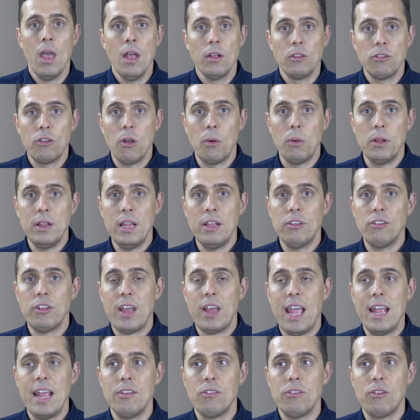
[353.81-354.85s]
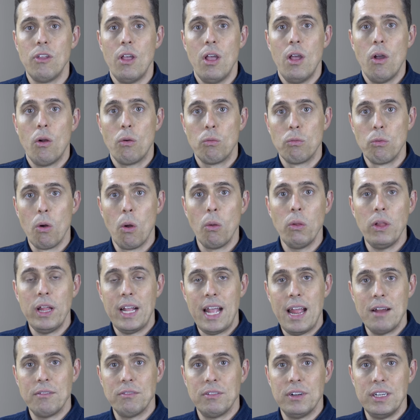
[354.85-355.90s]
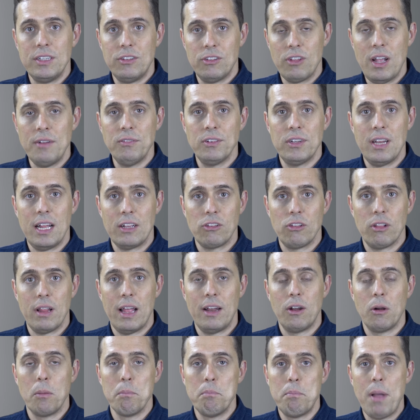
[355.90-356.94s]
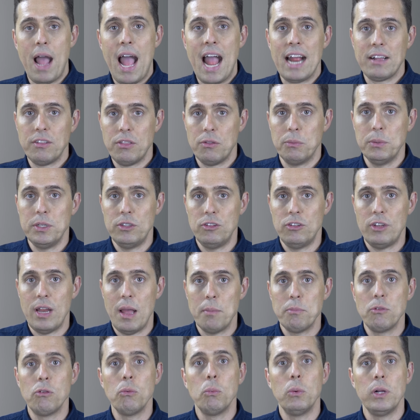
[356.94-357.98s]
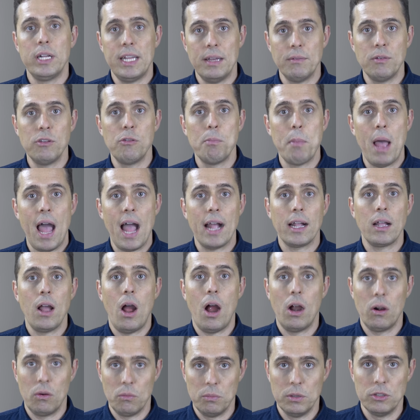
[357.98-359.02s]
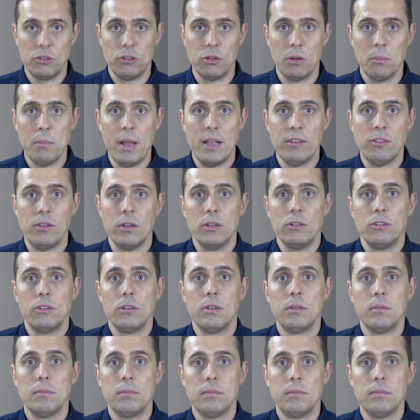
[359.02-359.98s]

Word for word: So in this case, rolling every ciphertext letter back three steps would give us back our original message.